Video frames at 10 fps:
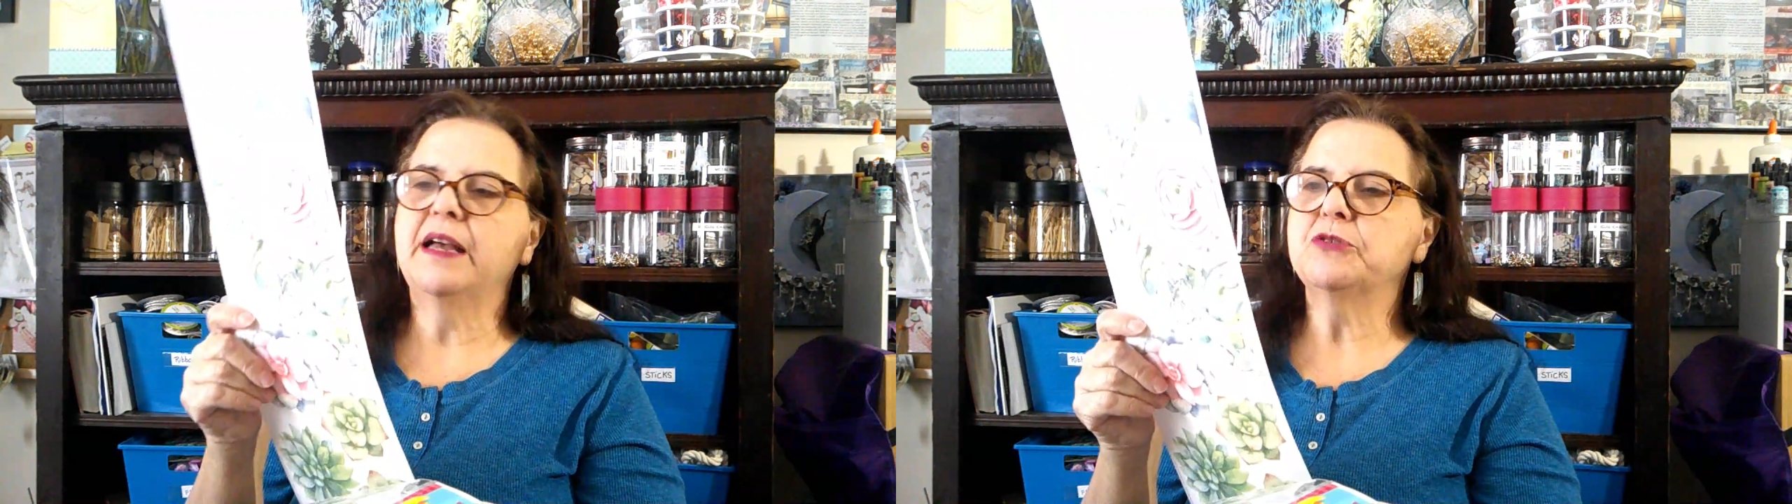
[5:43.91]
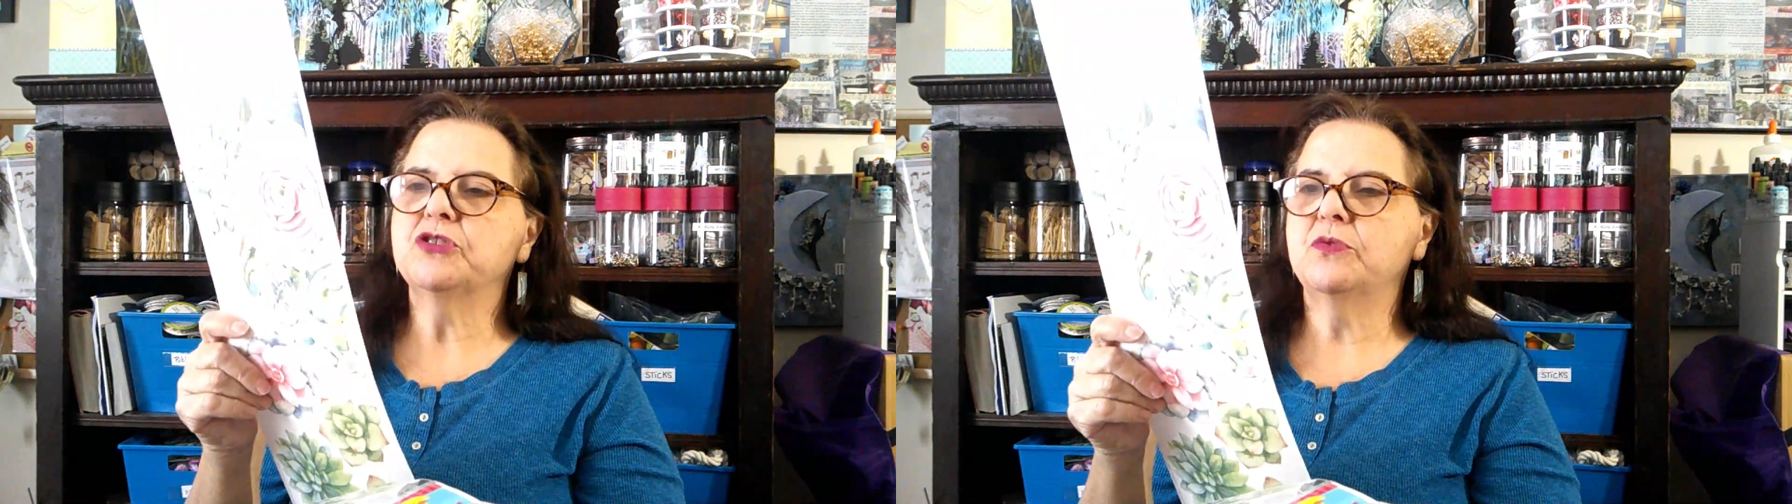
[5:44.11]

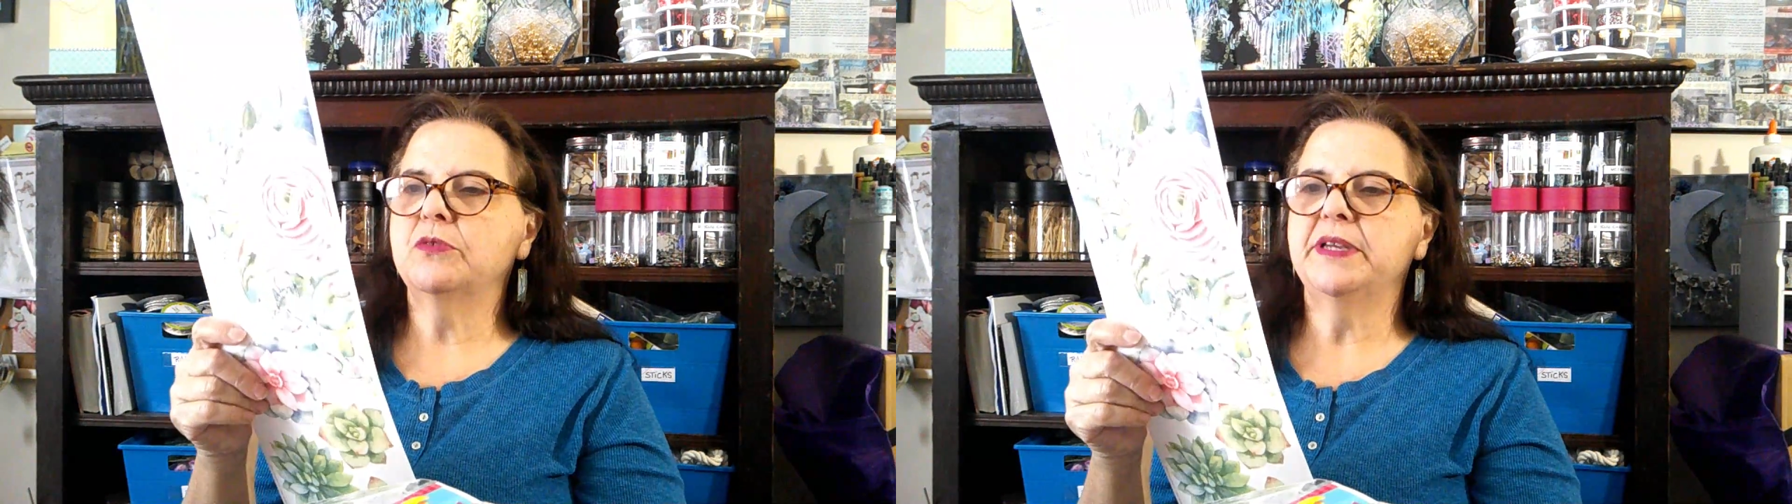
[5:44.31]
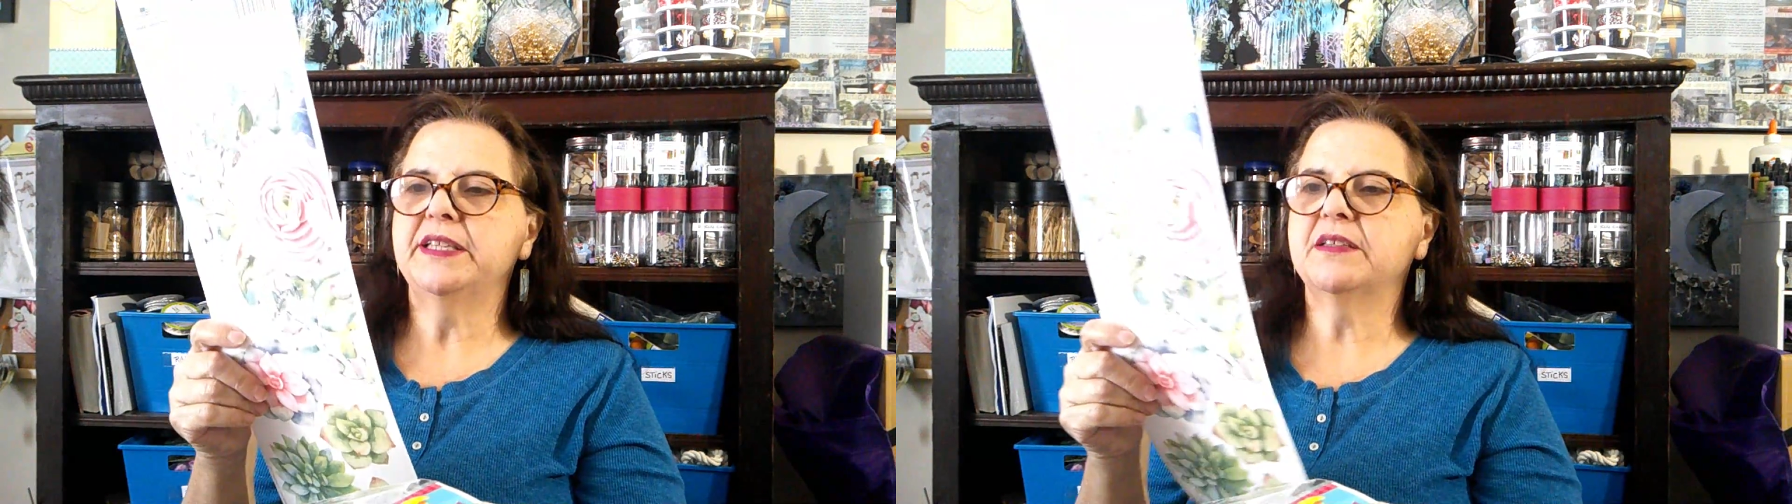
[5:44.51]
I'm sure
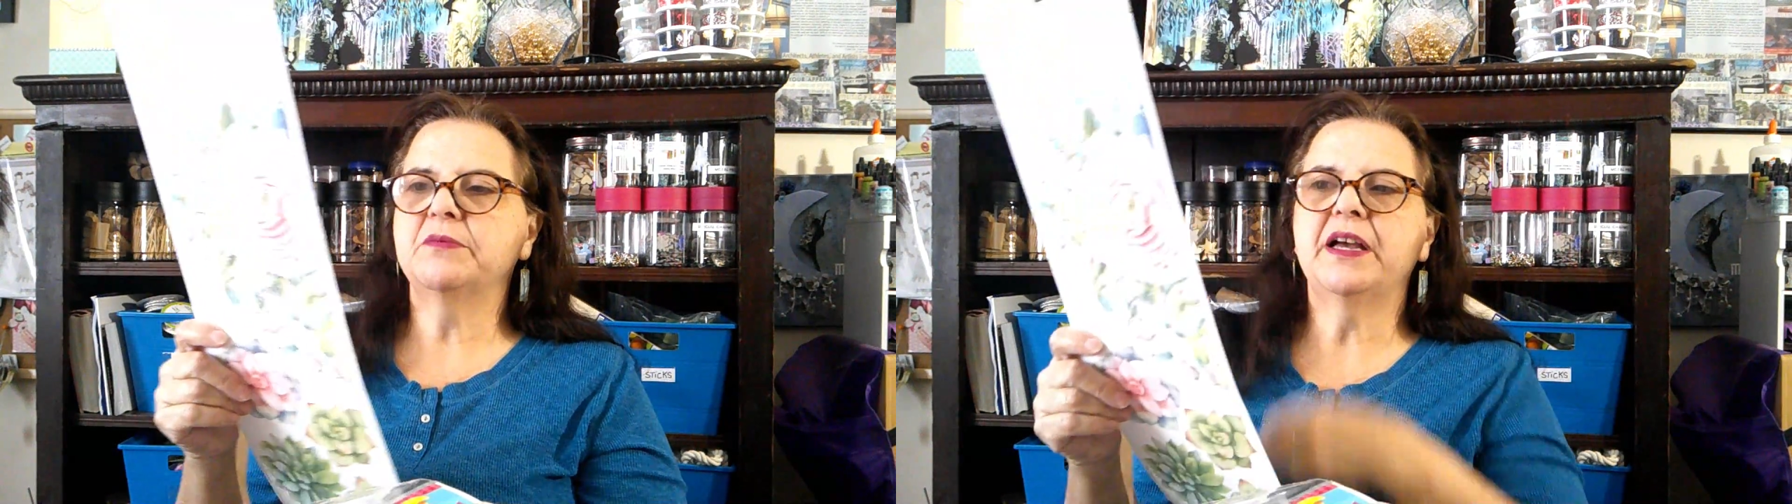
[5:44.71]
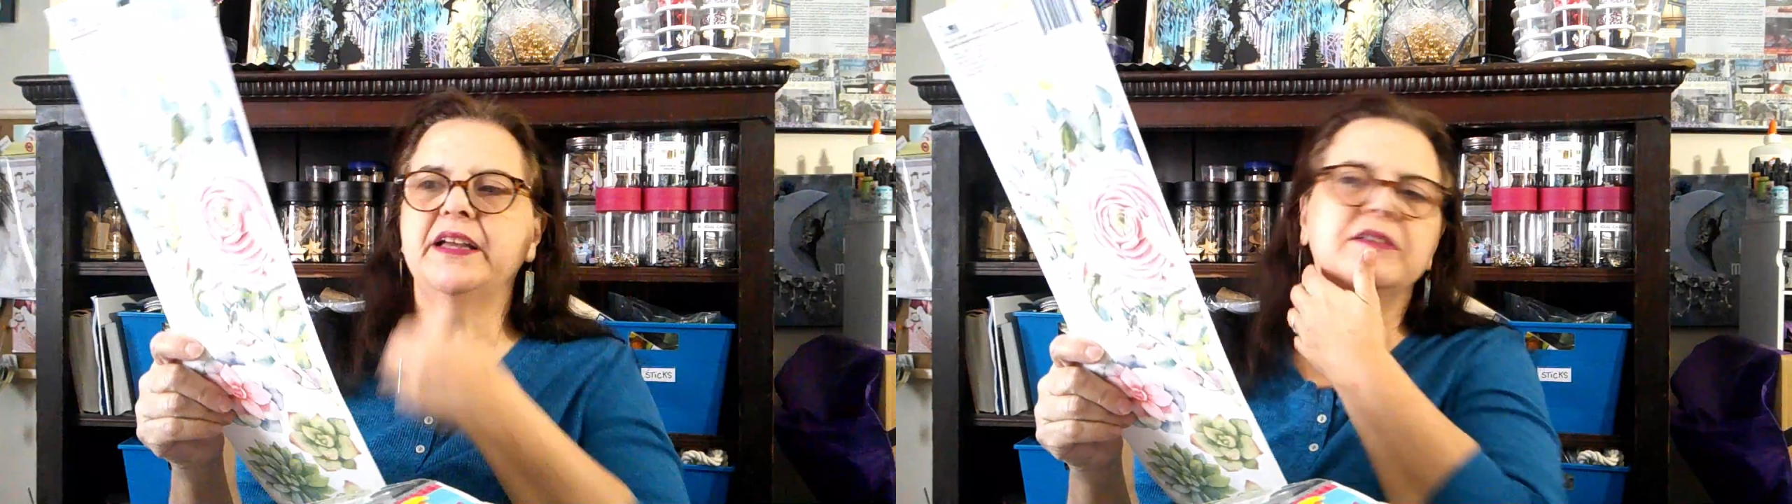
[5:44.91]
we'll make
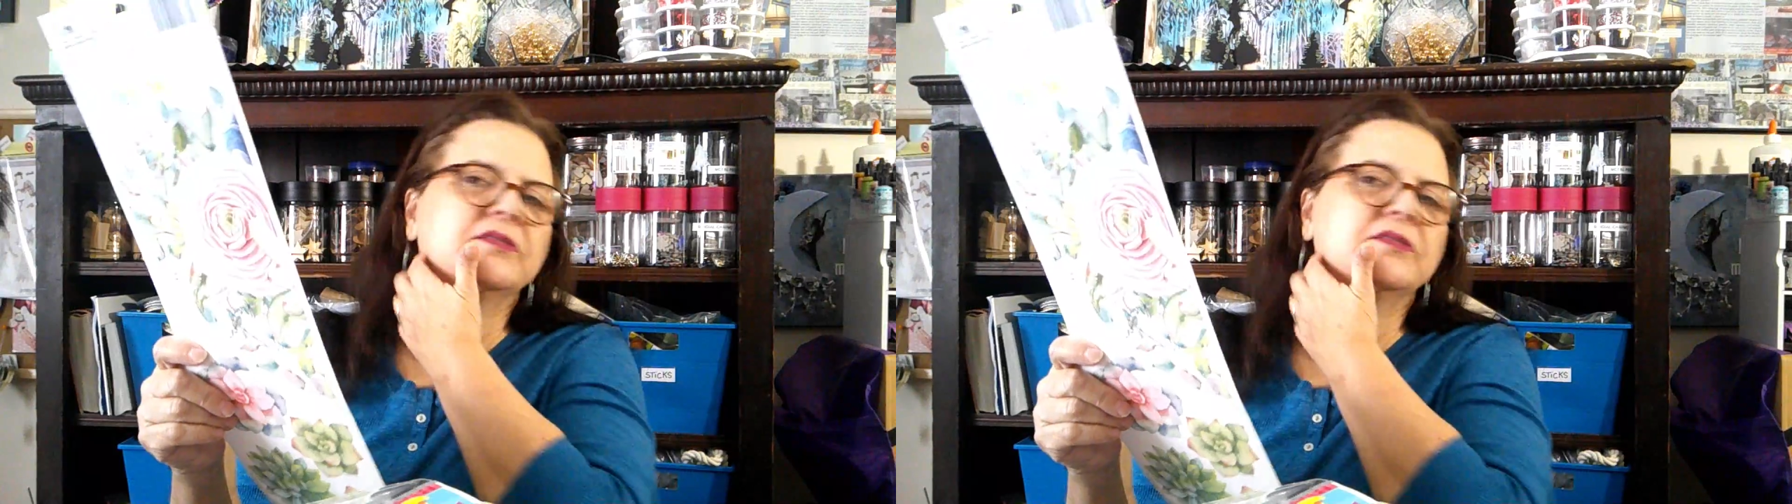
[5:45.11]
some kind